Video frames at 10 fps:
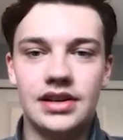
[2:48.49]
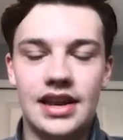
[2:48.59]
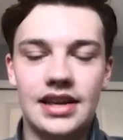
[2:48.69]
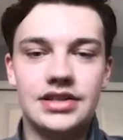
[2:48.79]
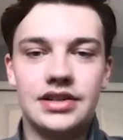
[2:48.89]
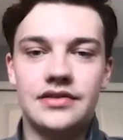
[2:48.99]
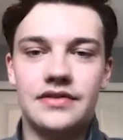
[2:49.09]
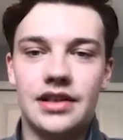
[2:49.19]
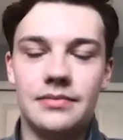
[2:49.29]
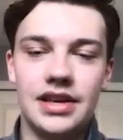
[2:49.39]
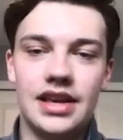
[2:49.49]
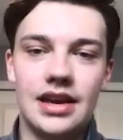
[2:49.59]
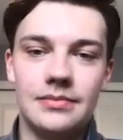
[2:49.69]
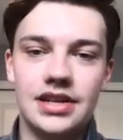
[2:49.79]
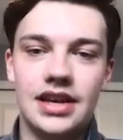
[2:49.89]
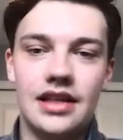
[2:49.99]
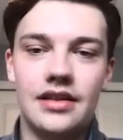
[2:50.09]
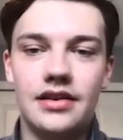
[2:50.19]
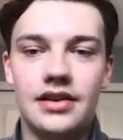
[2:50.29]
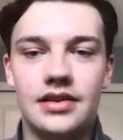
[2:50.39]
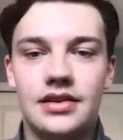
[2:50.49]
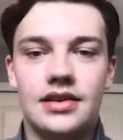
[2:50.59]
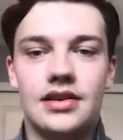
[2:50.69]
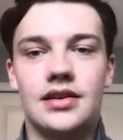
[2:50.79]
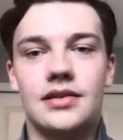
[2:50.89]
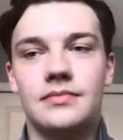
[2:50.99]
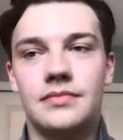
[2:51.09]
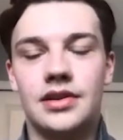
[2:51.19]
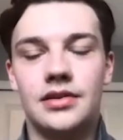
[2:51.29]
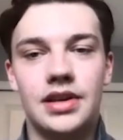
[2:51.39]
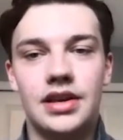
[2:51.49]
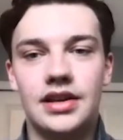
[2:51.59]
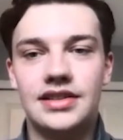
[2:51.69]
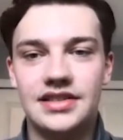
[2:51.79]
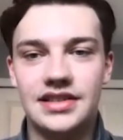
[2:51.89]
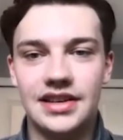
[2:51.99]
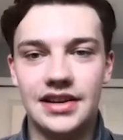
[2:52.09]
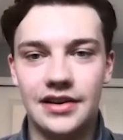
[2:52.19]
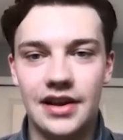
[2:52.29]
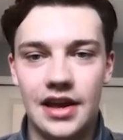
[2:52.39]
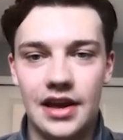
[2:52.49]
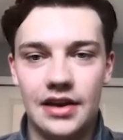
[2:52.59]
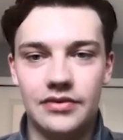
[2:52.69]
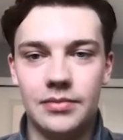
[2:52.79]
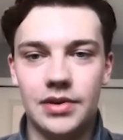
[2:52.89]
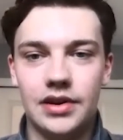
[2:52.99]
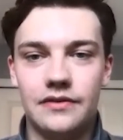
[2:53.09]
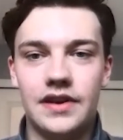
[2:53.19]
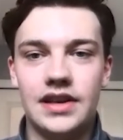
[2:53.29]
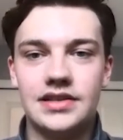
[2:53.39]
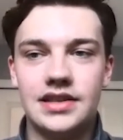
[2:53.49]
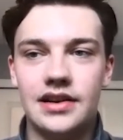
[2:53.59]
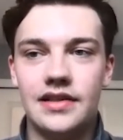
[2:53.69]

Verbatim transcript: N H L development camp together, and um, it'll be good to see a familiar face there.